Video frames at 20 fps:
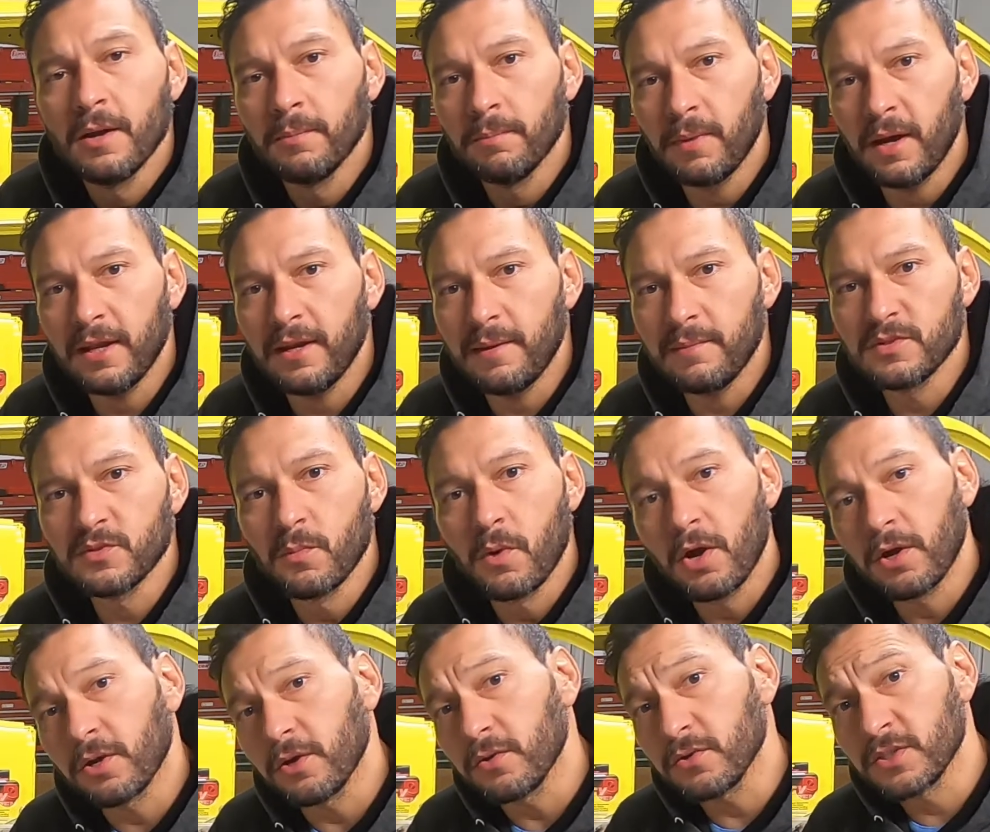My name's
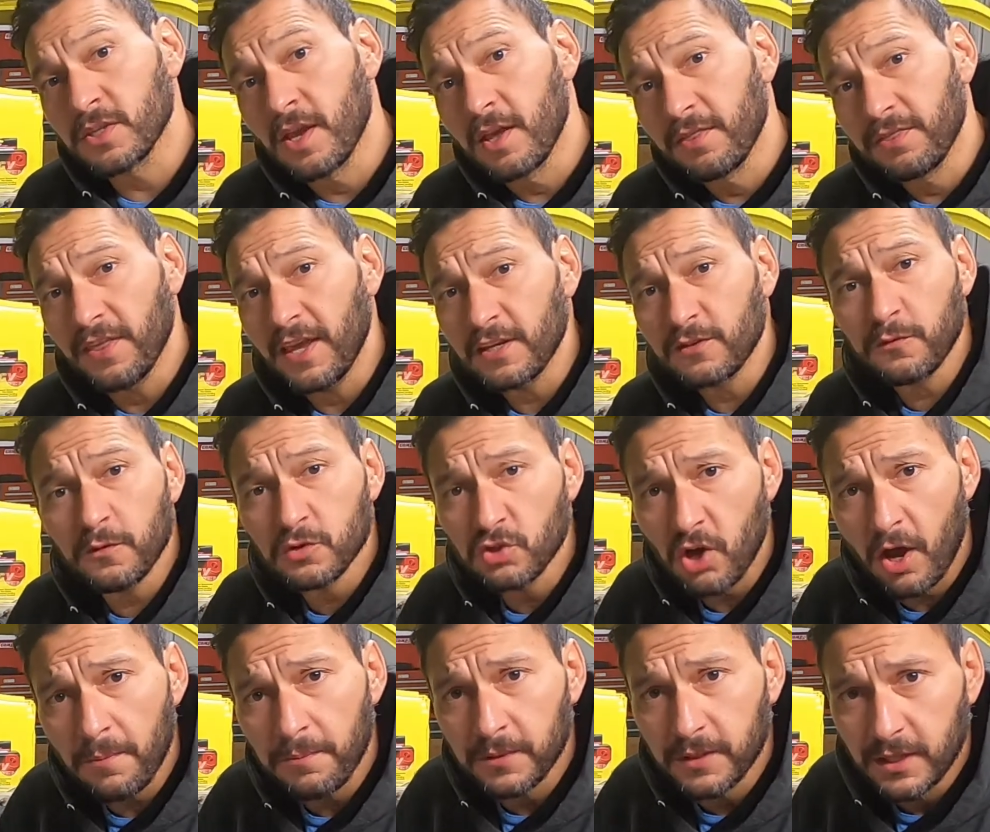Marcos. Thanks for
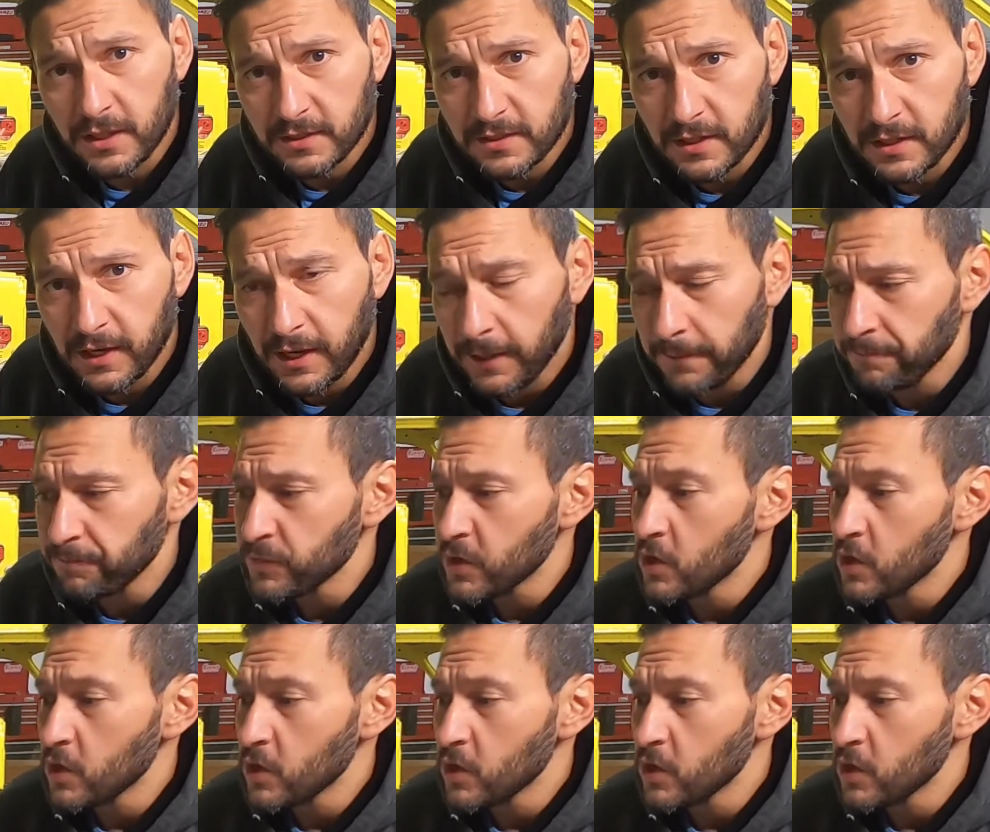dropping in today.